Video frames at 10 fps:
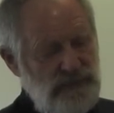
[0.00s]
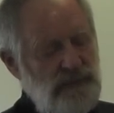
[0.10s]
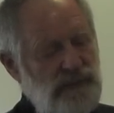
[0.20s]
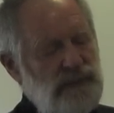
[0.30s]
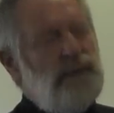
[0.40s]

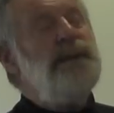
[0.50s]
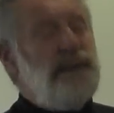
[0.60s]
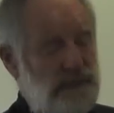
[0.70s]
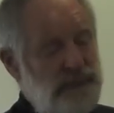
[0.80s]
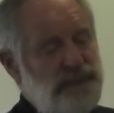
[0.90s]
no,
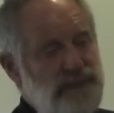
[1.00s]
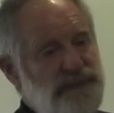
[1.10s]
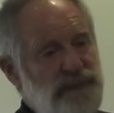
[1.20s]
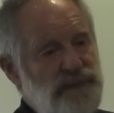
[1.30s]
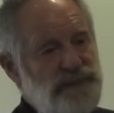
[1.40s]
yeah, three
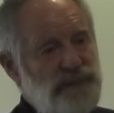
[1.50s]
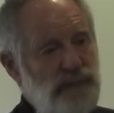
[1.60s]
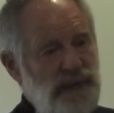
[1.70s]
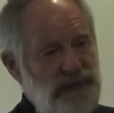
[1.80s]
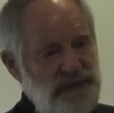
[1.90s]
soldiers,
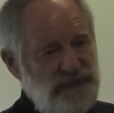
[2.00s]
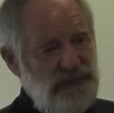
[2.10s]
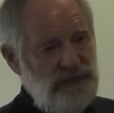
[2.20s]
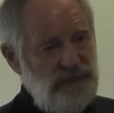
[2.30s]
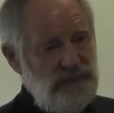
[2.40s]
one N
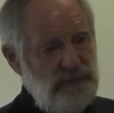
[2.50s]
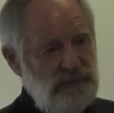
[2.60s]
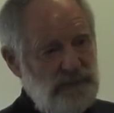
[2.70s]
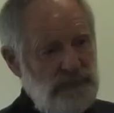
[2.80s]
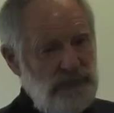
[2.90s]
C O,
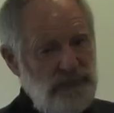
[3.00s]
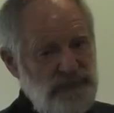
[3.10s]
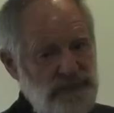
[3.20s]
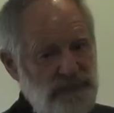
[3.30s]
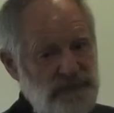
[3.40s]

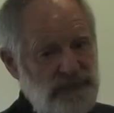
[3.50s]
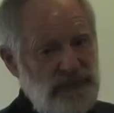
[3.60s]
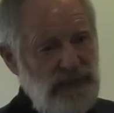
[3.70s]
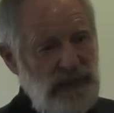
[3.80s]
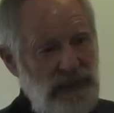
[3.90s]
non-commissioned officer,
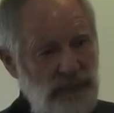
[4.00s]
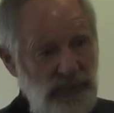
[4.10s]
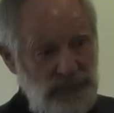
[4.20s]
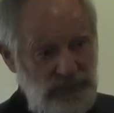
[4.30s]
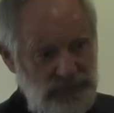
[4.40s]
and
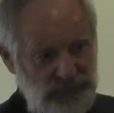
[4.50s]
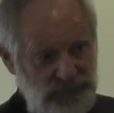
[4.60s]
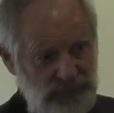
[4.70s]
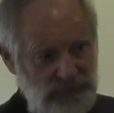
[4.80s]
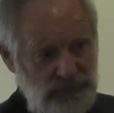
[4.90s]
one
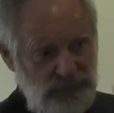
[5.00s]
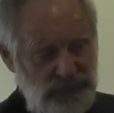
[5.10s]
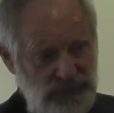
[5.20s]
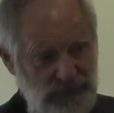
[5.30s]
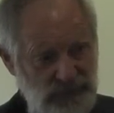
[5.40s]
officer,
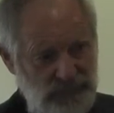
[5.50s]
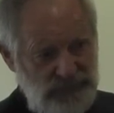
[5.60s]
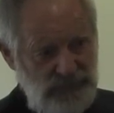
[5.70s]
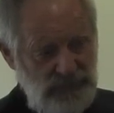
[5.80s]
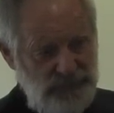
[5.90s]
provided a
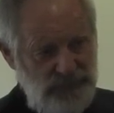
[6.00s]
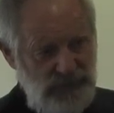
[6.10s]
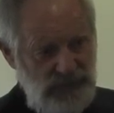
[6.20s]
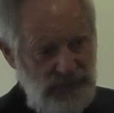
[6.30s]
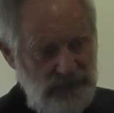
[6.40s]
patrol of
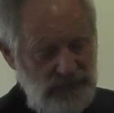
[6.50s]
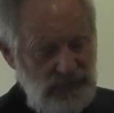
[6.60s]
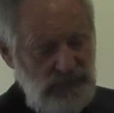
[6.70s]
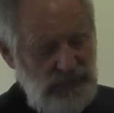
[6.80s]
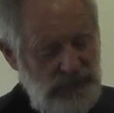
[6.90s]
five,
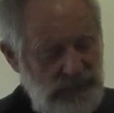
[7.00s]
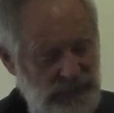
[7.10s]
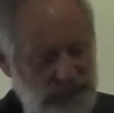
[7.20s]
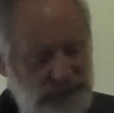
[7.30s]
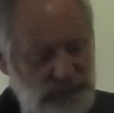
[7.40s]

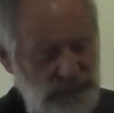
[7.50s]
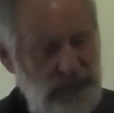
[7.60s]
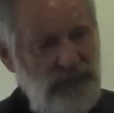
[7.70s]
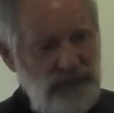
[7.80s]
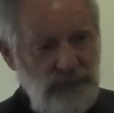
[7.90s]
and they would
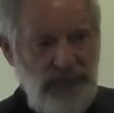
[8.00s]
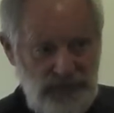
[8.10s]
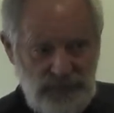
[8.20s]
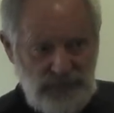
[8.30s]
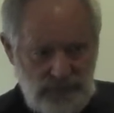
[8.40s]
have a
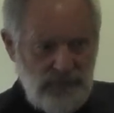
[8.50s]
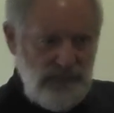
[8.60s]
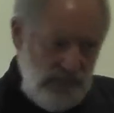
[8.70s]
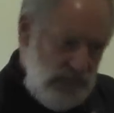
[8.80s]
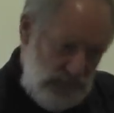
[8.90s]
race.
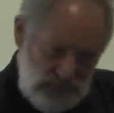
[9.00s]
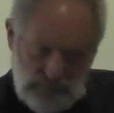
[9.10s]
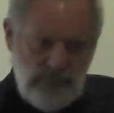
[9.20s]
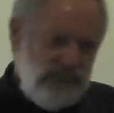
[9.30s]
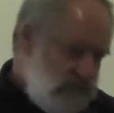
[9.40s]
Um,